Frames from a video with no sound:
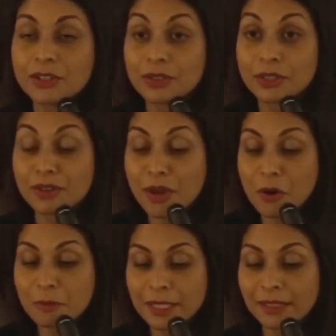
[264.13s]
Do you
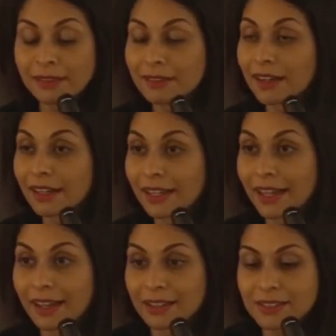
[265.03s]
know me? I
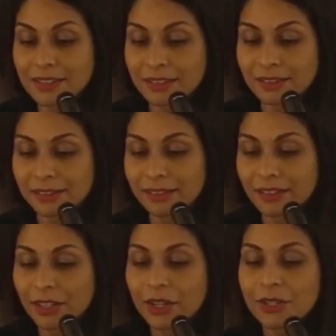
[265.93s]
ask.
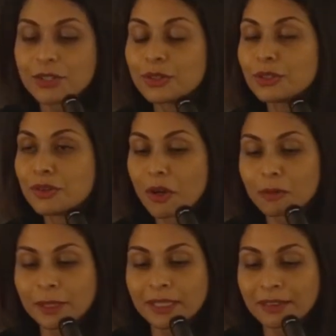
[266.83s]
Do you
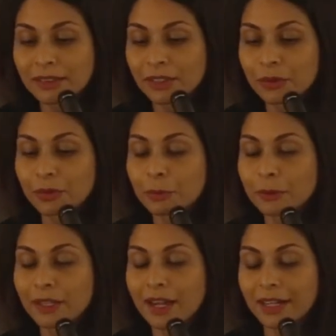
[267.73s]
know me? You
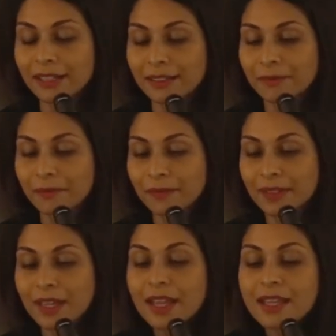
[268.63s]
reply.
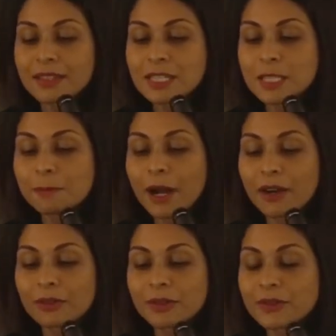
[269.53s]
The
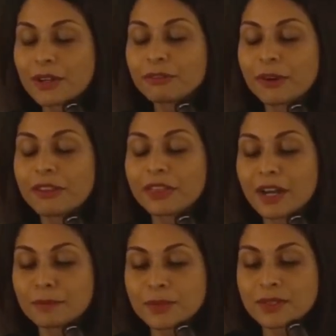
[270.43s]
spirals of our
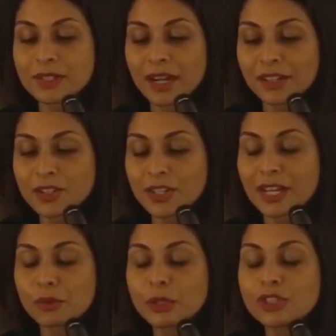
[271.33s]
thumbs touch
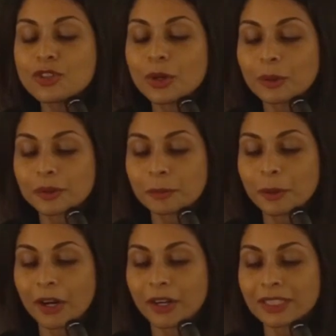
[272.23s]
and we jolt
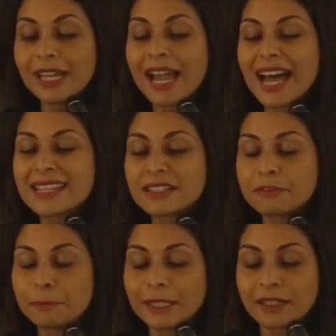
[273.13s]
apart as
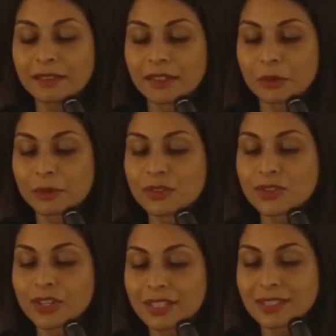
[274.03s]
if being there
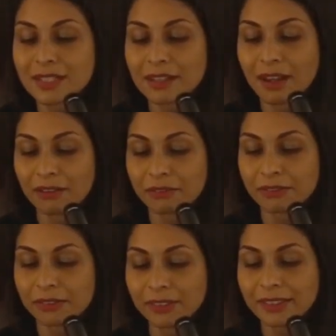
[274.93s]
was just enough.